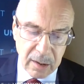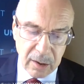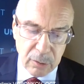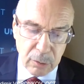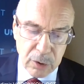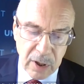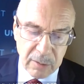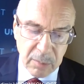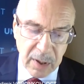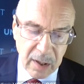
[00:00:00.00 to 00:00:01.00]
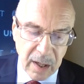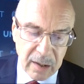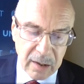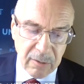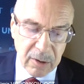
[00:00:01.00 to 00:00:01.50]
the Dushanbe
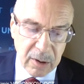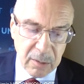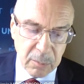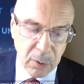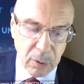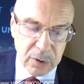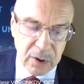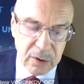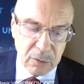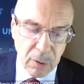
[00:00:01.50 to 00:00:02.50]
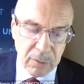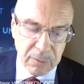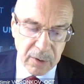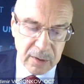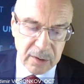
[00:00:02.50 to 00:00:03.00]
High-Level Process
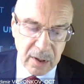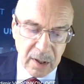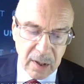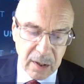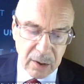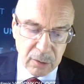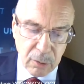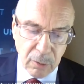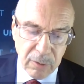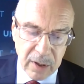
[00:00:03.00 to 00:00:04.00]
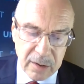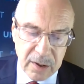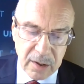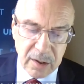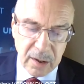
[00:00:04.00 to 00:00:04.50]
Conference in Kuwait
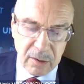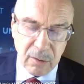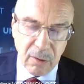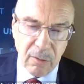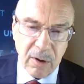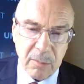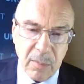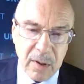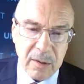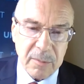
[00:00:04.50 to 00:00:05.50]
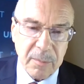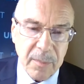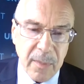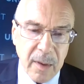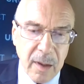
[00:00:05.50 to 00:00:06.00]
City in November.
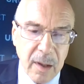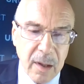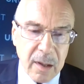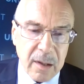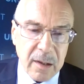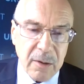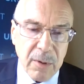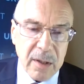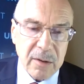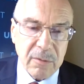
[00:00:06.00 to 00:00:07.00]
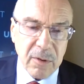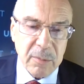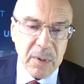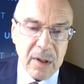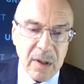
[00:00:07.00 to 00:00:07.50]
The event
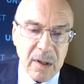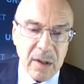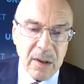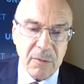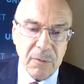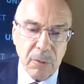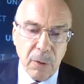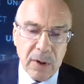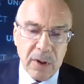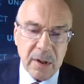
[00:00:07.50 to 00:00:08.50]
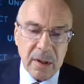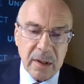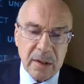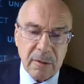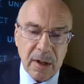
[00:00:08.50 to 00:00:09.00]
will be the fourth
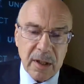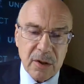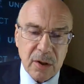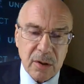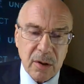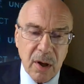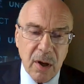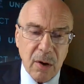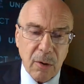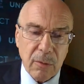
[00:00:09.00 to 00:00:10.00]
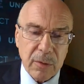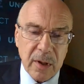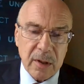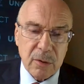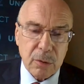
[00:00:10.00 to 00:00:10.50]
iteration of
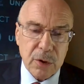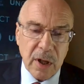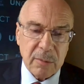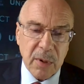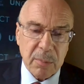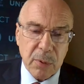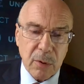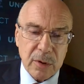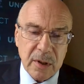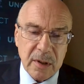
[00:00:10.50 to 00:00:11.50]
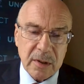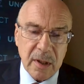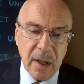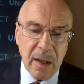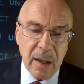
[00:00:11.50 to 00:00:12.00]
the Dushanbe process